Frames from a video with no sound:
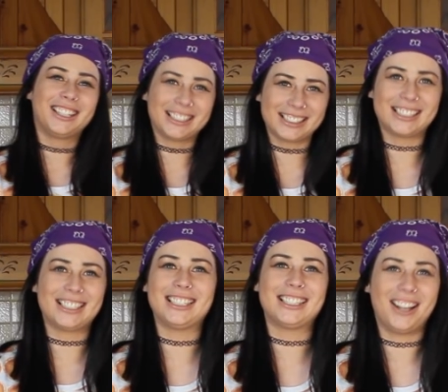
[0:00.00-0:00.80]
Because this
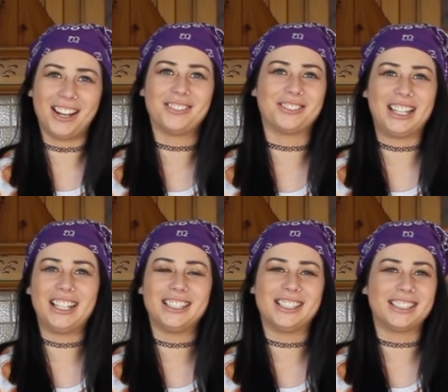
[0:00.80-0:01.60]
is life
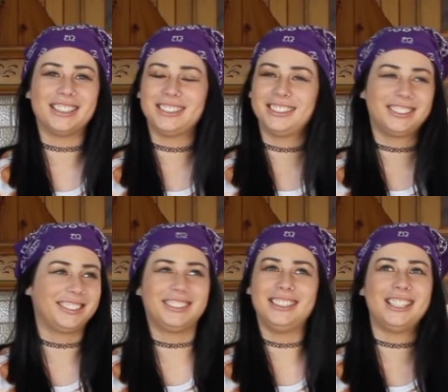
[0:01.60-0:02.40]
and
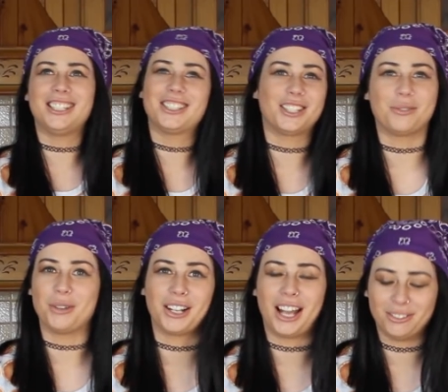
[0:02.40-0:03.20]
it just doesn't
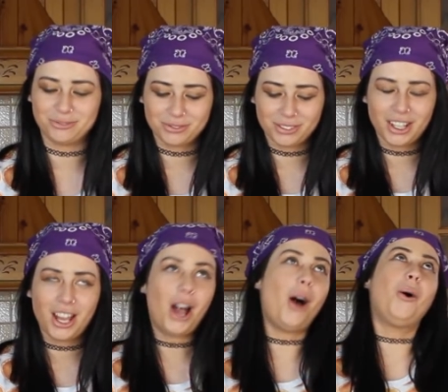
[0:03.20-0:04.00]
work out.
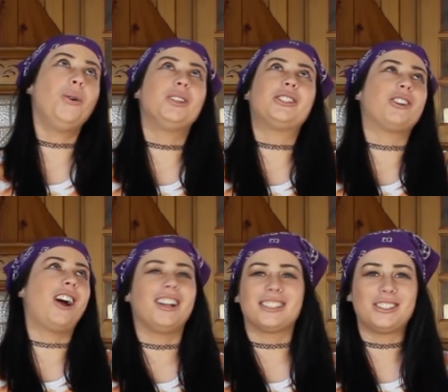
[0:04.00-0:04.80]
Oh, the
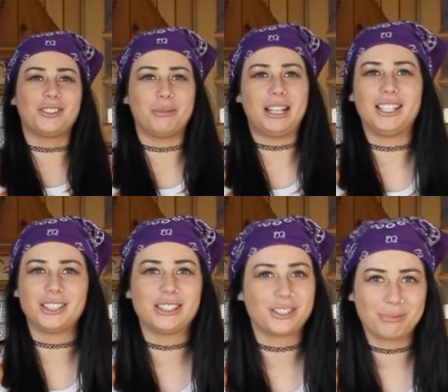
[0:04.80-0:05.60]
trials and
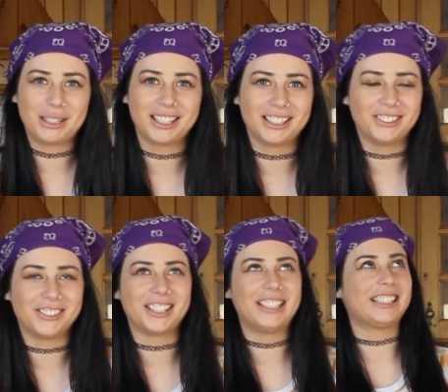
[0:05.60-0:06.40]
tribulations of being a
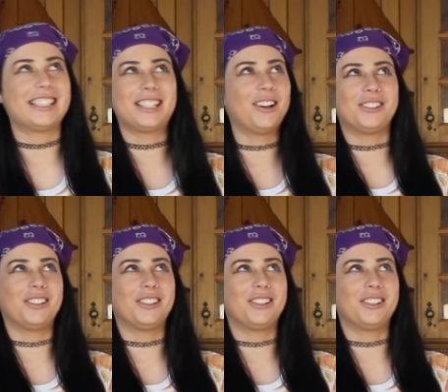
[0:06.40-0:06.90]
Lorna. It's so